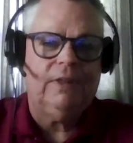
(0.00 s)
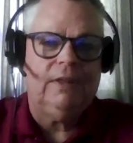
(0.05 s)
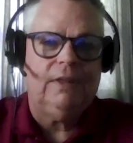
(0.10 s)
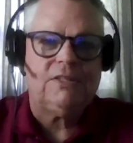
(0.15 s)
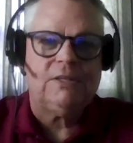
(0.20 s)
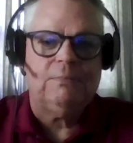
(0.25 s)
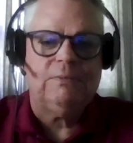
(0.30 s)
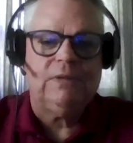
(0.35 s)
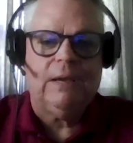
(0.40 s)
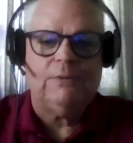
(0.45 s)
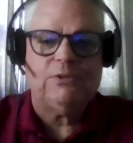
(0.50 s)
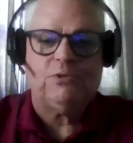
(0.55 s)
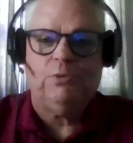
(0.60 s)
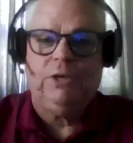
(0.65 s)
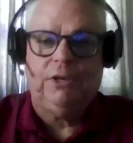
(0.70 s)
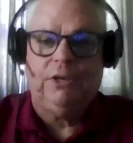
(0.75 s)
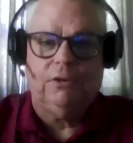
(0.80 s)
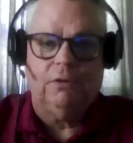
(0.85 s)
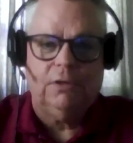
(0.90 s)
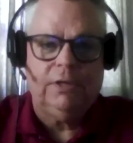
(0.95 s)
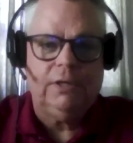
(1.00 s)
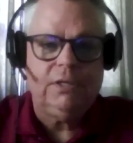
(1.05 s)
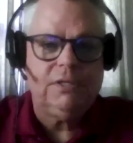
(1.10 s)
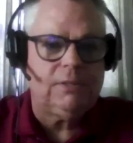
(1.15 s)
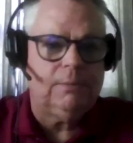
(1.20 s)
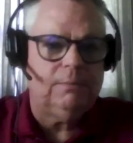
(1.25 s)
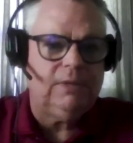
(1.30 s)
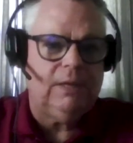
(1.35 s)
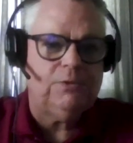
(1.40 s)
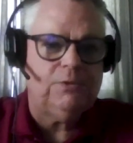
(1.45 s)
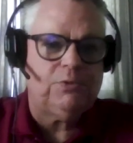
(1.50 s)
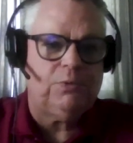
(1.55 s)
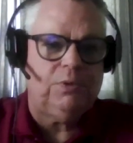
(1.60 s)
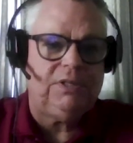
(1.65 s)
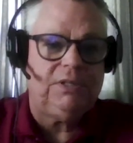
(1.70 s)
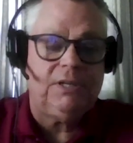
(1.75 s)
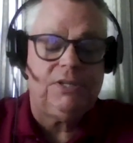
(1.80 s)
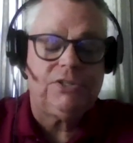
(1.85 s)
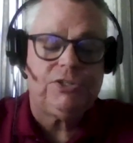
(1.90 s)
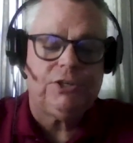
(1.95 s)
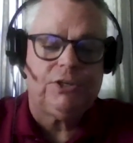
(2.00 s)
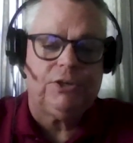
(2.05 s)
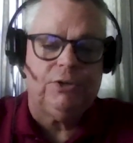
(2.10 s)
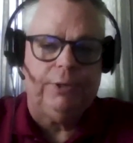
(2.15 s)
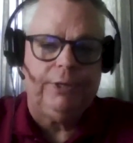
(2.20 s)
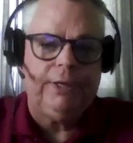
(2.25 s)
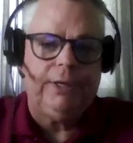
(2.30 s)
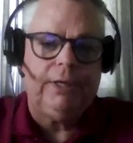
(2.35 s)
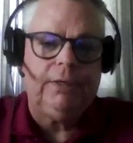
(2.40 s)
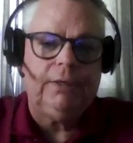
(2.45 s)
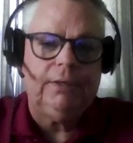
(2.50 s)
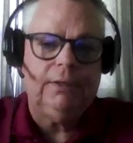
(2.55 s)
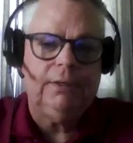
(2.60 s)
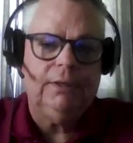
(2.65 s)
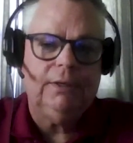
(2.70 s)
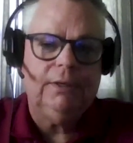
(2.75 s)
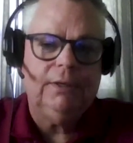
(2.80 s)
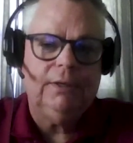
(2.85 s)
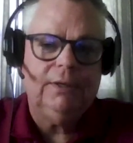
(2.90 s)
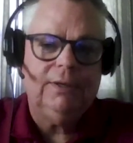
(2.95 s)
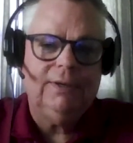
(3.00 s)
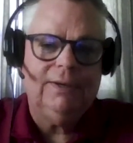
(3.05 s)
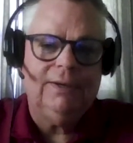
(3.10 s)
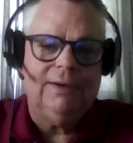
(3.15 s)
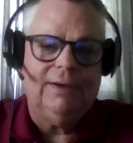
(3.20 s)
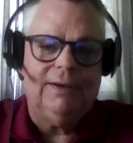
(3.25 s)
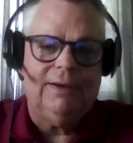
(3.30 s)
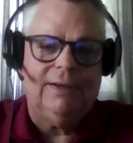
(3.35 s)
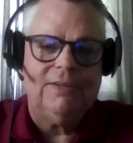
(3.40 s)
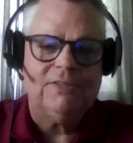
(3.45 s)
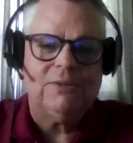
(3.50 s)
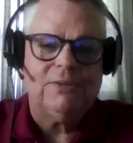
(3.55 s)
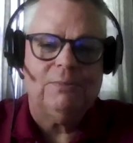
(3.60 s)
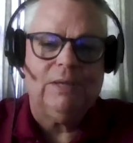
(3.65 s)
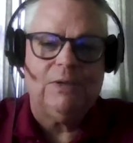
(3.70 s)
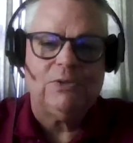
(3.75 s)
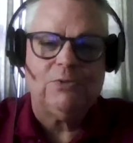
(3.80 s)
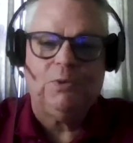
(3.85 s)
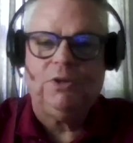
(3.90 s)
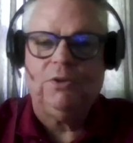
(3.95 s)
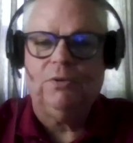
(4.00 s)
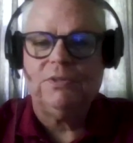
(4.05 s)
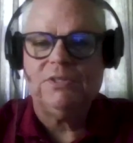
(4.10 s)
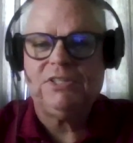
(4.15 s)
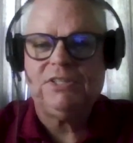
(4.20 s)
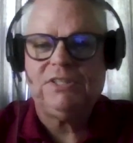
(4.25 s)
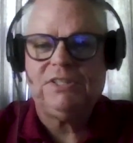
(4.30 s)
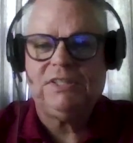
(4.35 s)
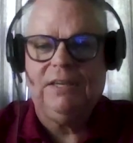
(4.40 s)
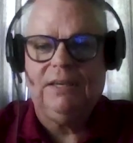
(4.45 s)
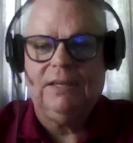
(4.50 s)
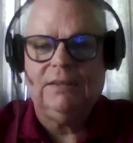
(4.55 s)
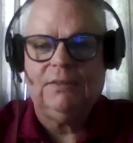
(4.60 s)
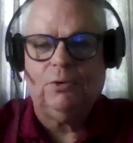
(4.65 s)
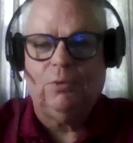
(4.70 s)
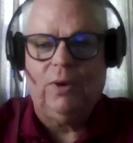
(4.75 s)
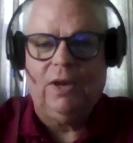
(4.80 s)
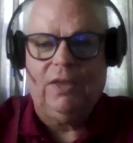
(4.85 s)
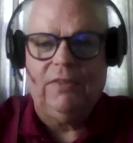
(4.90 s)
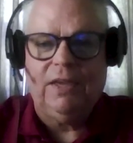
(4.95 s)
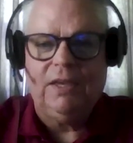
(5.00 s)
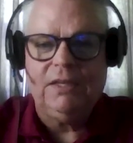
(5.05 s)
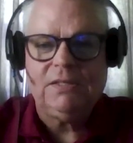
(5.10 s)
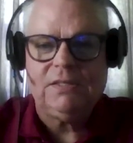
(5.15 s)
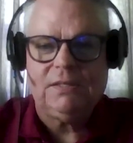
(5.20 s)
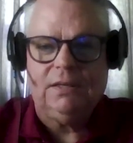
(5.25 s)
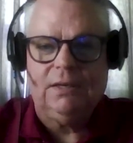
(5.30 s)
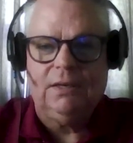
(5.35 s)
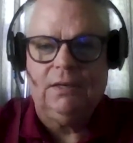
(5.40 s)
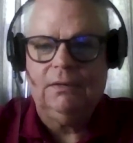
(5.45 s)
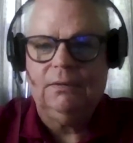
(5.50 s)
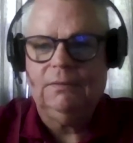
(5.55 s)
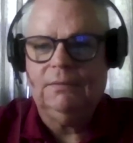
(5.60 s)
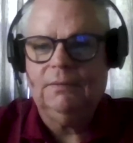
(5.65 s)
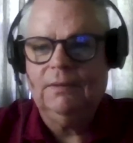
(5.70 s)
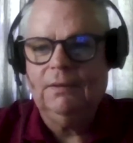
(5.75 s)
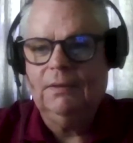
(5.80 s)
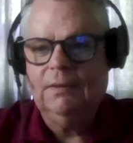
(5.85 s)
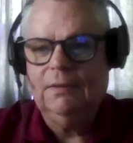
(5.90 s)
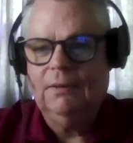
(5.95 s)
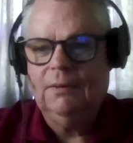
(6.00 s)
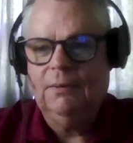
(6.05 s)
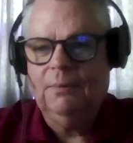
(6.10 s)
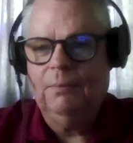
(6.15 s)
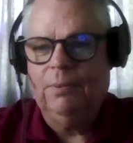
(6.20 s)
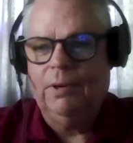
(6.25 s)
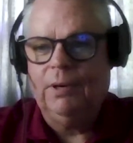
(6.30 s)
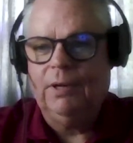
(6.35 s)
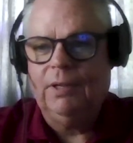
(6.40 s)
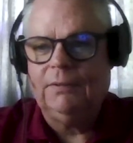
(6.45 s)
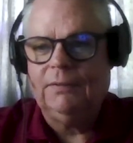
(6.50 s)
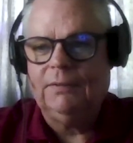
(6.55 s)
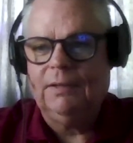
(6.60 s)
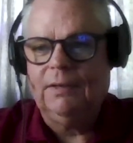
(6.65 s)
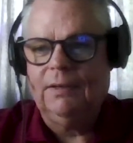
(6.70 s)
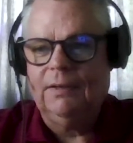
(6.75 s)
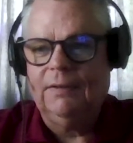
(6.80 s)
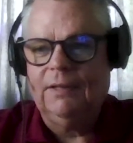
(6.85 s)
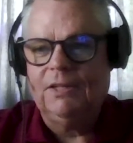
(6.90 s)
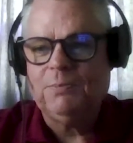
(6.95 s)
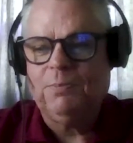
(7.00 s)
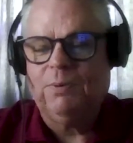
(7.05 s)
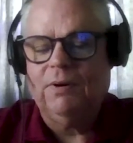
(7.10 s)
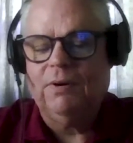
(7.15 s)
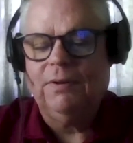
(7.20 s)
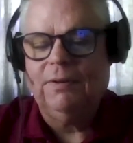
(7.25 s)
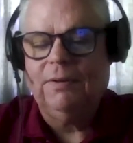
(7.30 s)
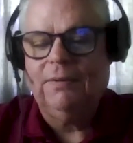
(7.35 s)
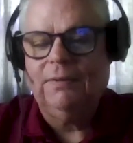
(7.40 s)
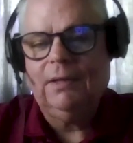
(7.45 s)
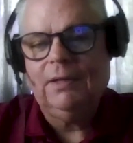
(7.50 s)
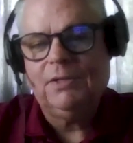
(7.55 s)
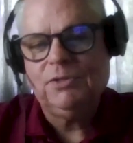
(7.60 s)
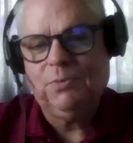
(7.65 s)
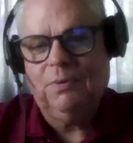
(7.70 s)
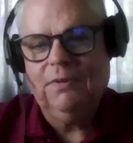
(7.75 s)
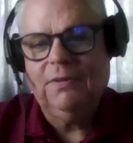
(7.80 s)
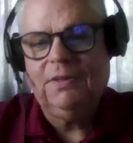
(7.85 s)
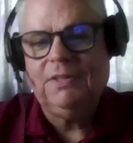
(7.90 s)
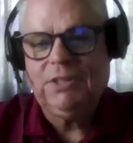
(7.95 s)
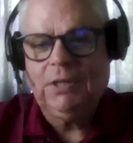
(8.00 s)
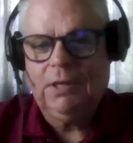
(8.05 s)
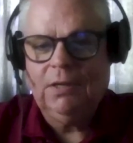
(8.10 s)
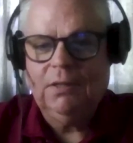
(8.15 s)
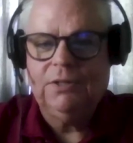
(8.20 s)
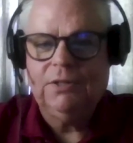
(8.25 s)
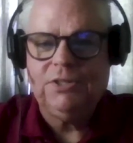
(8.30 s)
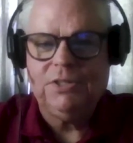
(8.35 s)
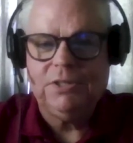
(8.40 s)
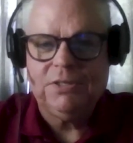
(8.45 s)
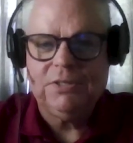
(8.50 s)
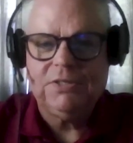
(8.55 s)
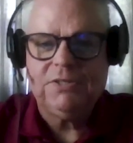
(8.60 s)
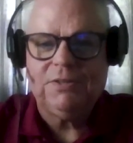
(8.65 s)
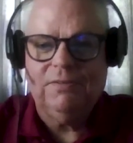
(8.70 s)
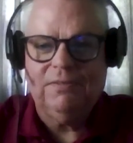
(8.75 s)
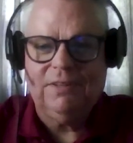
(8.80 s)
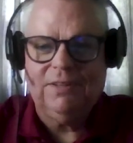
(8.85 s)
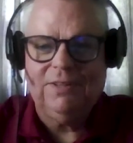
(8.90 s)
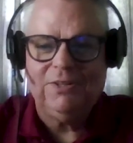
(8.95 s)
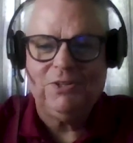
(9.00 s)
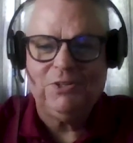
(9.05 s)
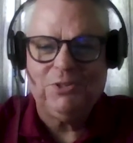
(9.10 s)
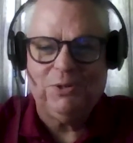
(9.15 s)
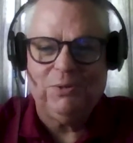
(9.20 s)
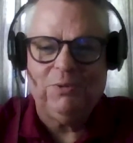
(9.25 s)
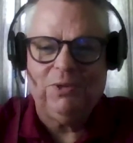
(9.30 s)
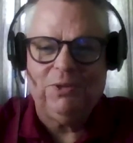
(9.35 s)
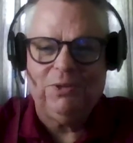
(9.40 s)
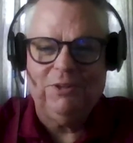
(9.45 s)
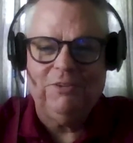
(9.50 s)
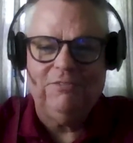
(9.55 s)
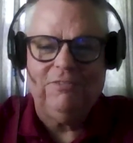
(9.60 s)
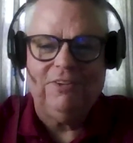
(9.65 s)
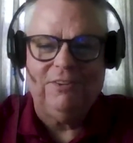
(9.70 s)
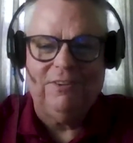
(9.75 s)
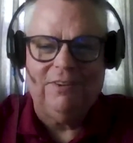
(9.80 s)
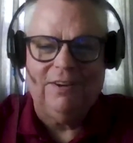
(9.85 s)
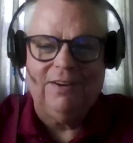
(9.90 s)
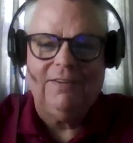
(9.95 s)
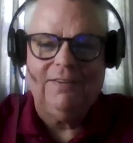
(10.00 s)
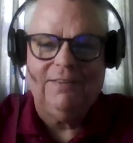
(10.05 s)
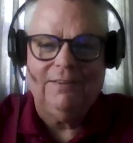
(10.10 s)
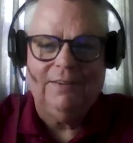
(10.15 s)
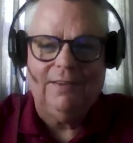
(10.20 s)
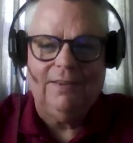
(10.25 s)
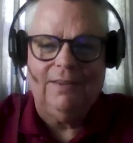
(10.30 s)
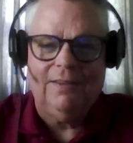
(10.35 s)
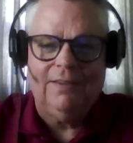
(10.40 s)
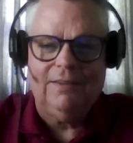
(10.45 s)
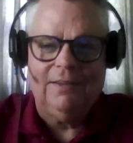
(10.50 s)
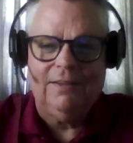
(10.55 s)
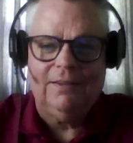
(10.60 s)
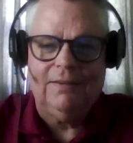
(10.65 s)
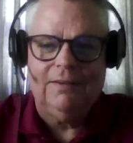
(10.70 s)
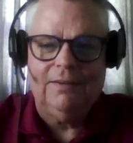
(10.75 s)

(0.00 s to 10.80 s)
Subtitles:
And sometimes we agree, sometimes we disagree, sometimes we don't see it the way they see it. But that's one of the challenges of the industry we live in, right? And then